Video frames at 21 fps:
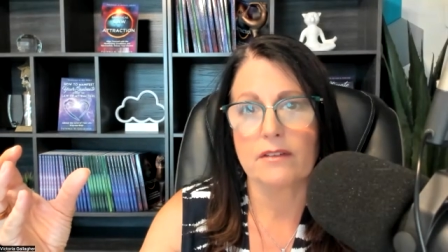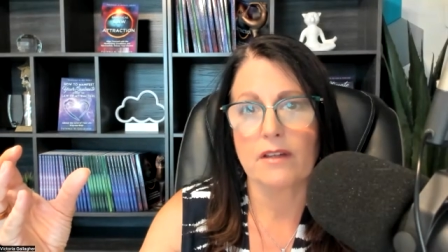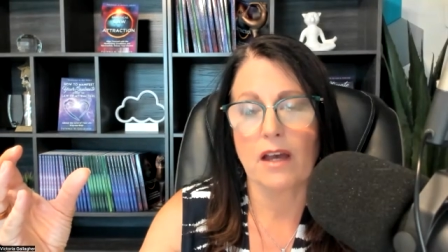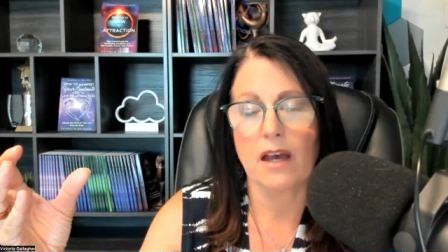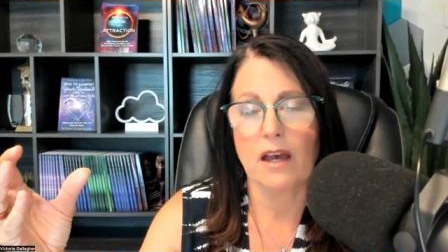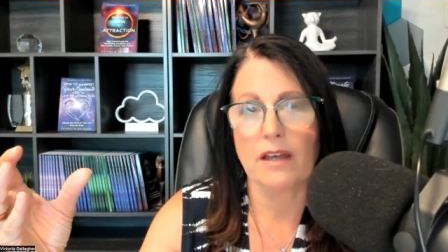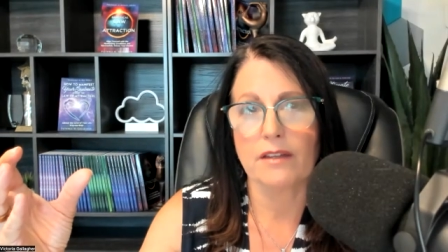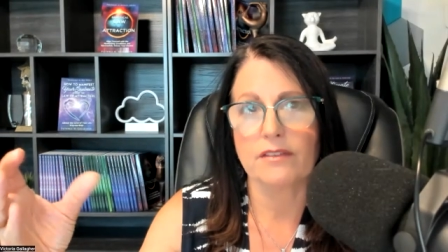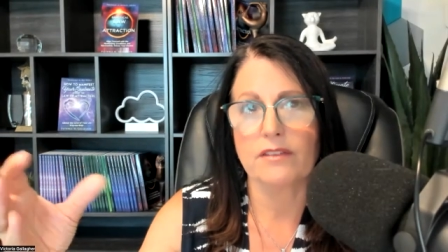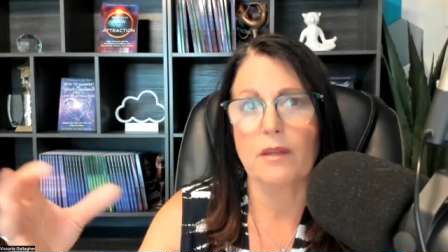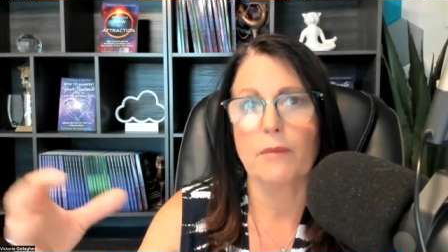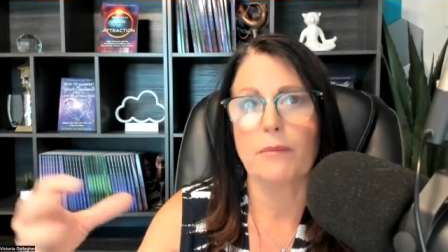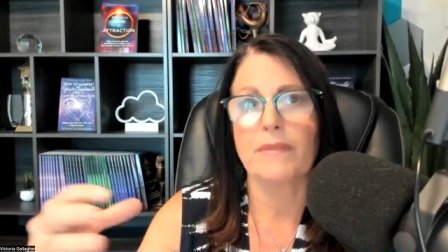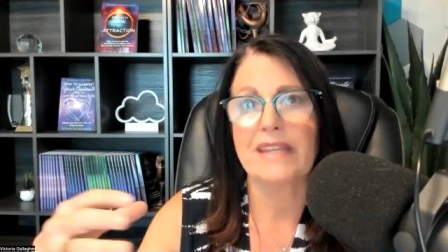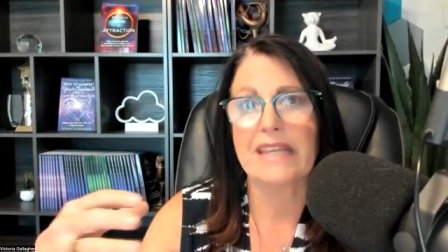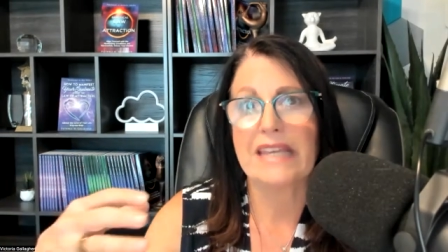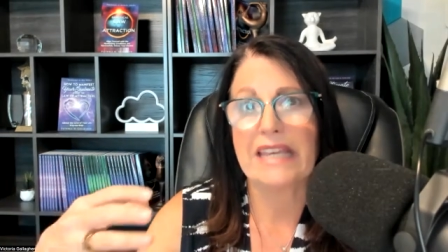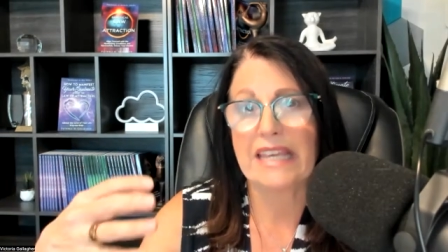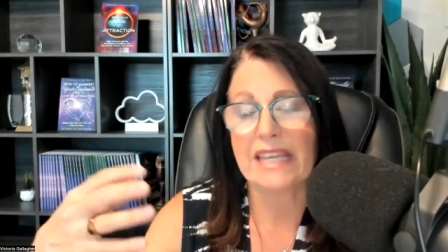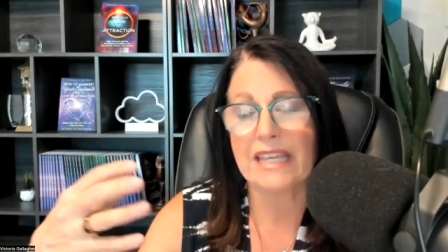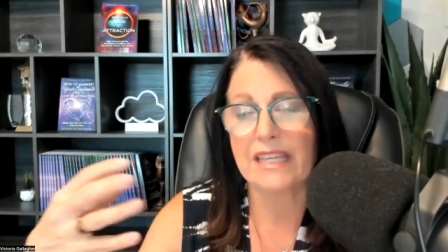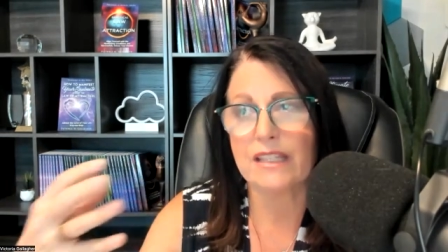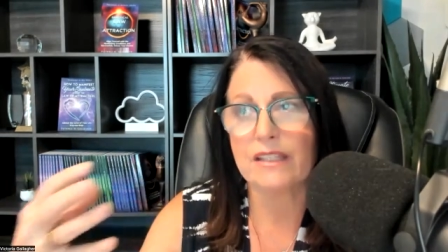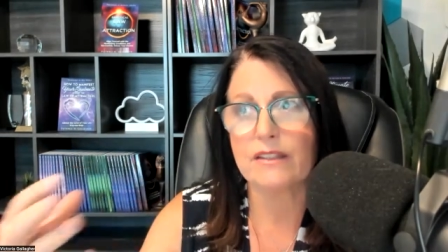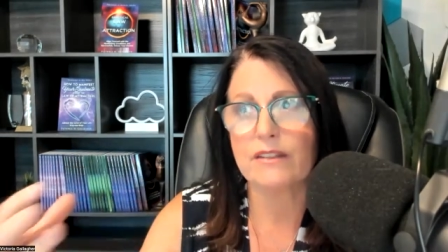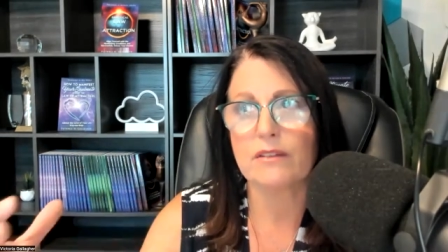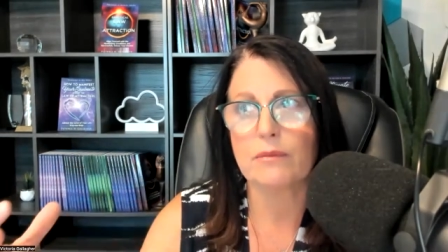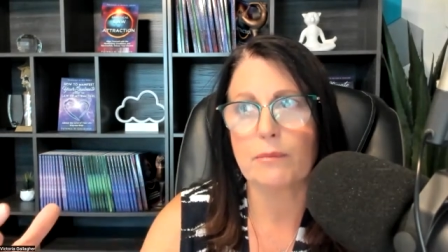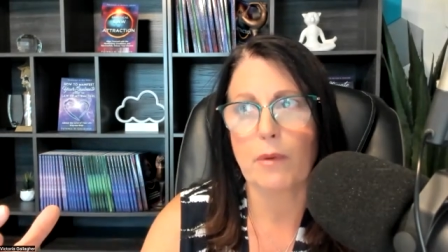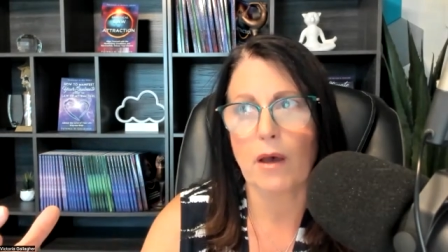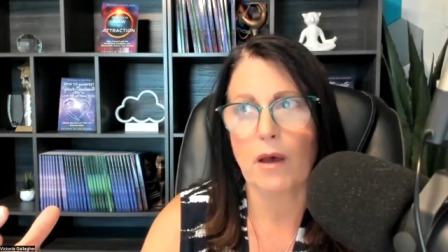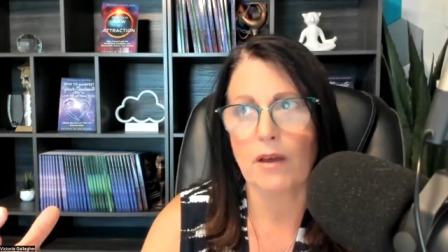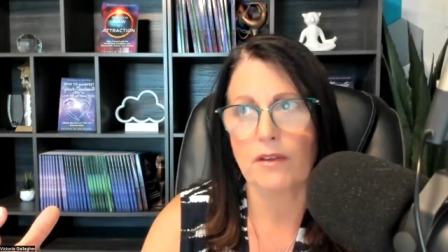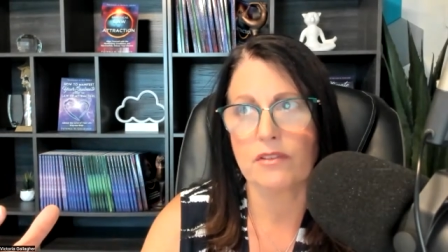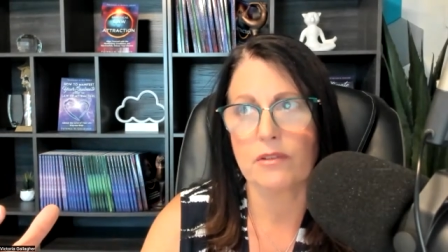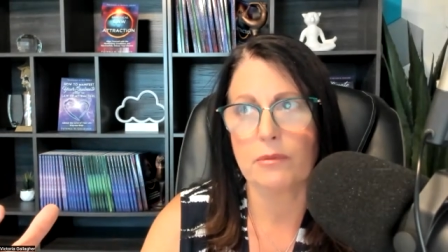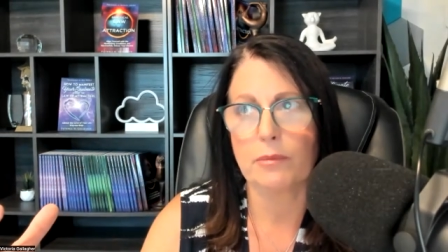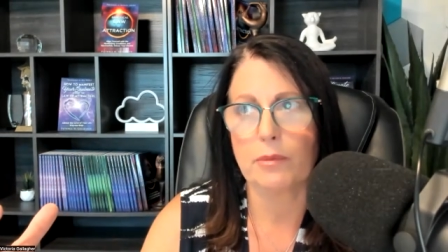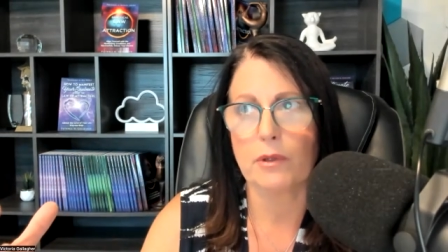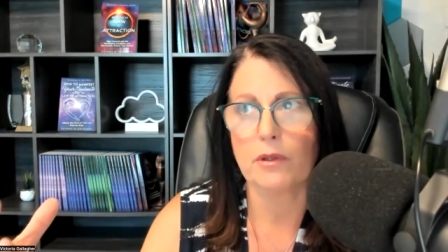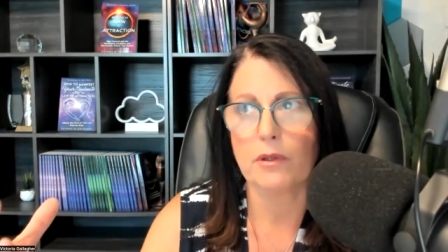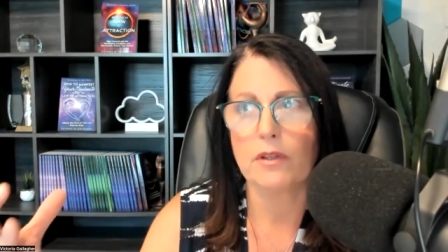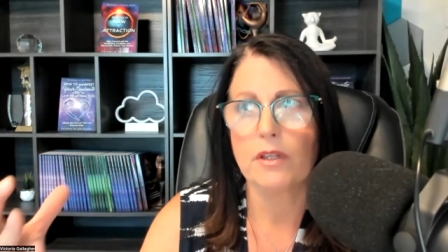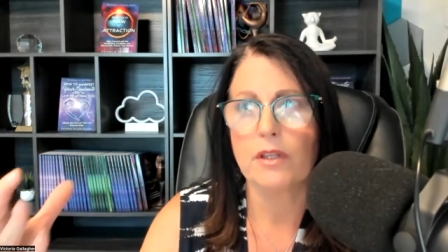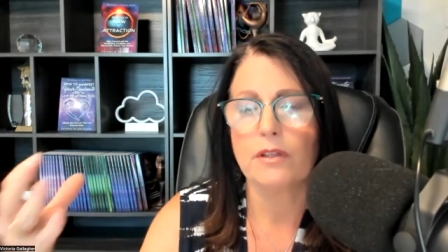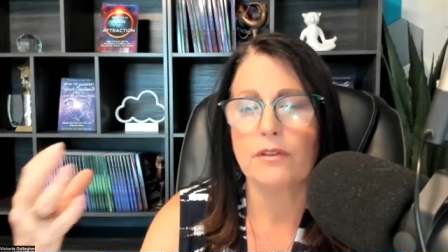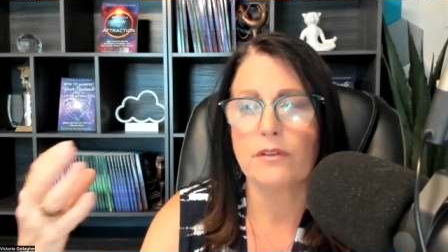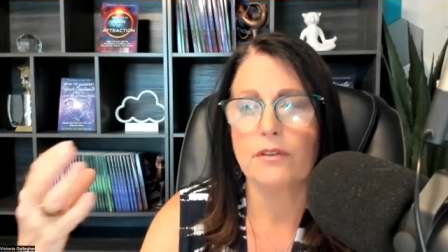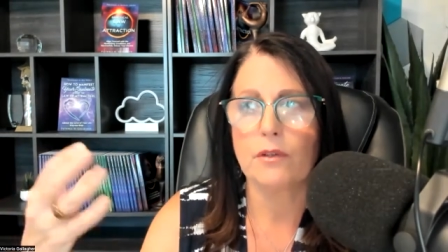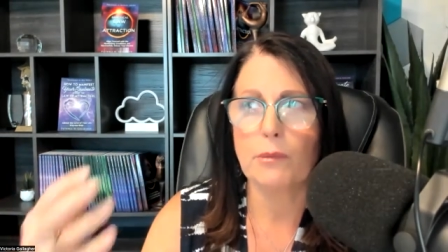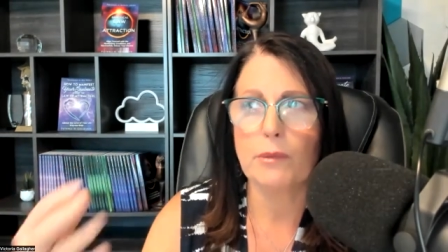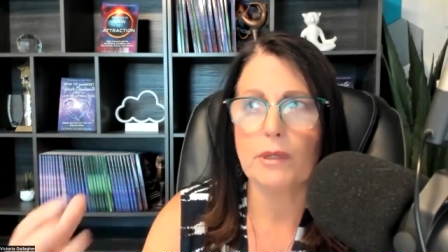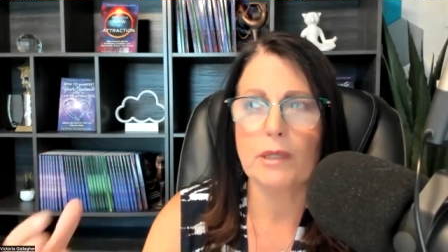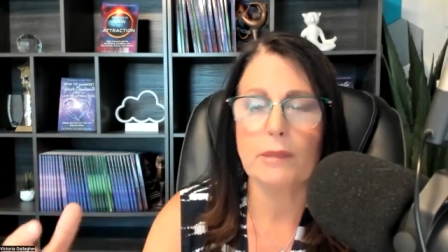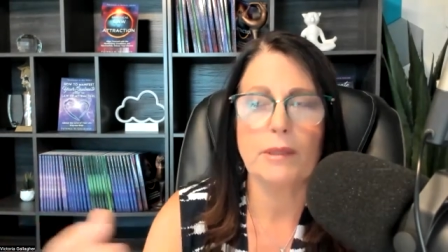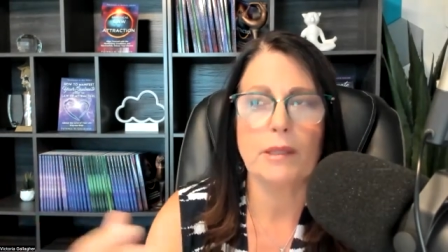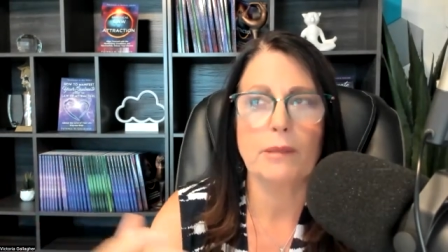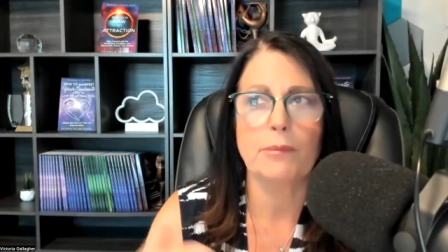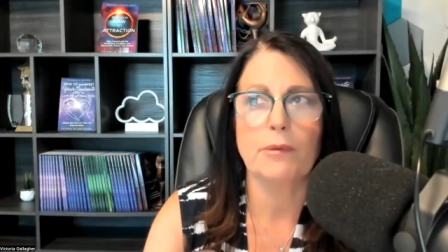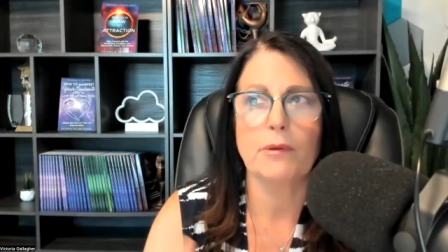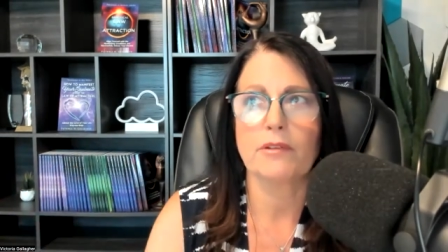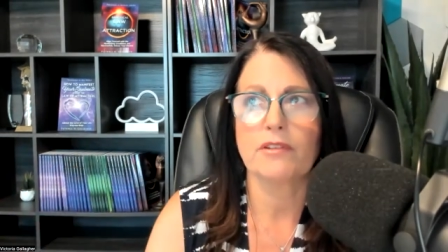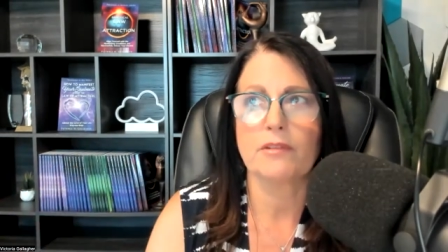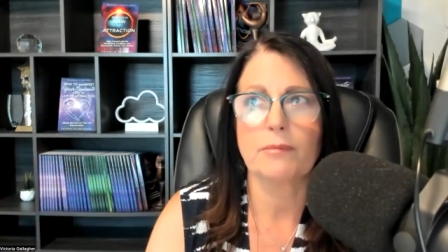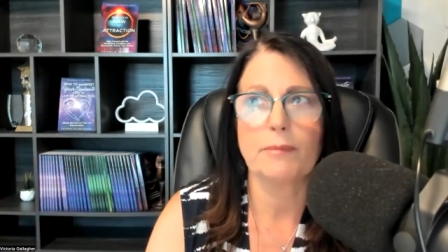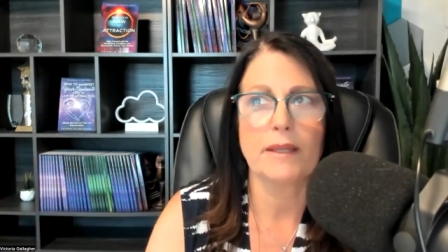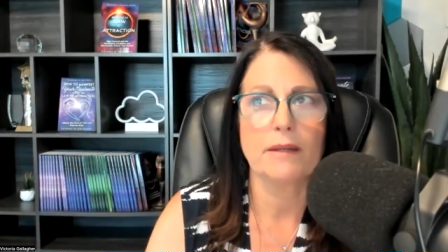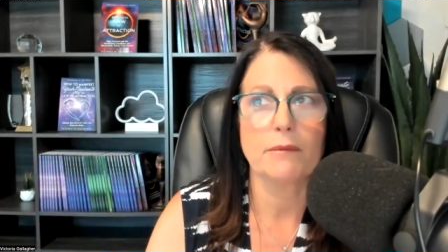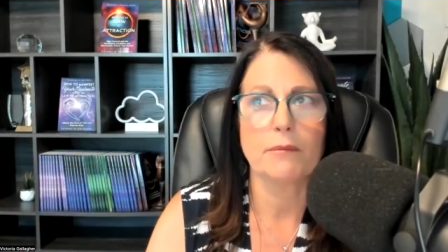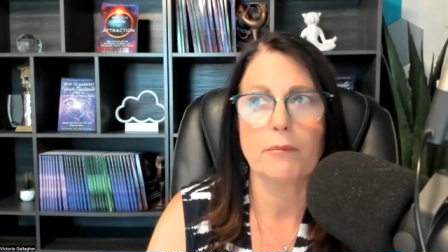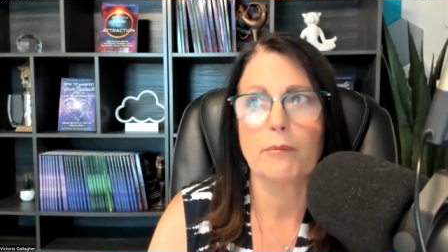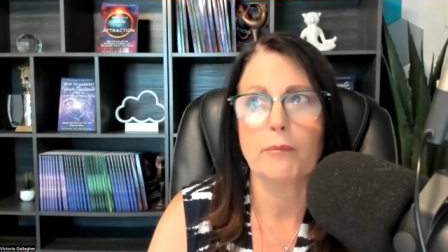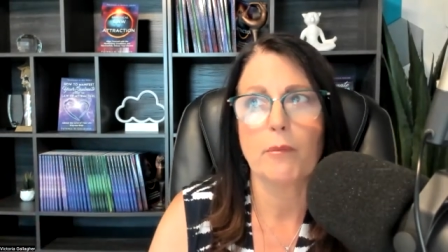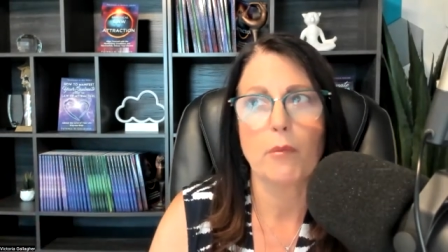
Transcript: uh, something is possible so many people spend mm.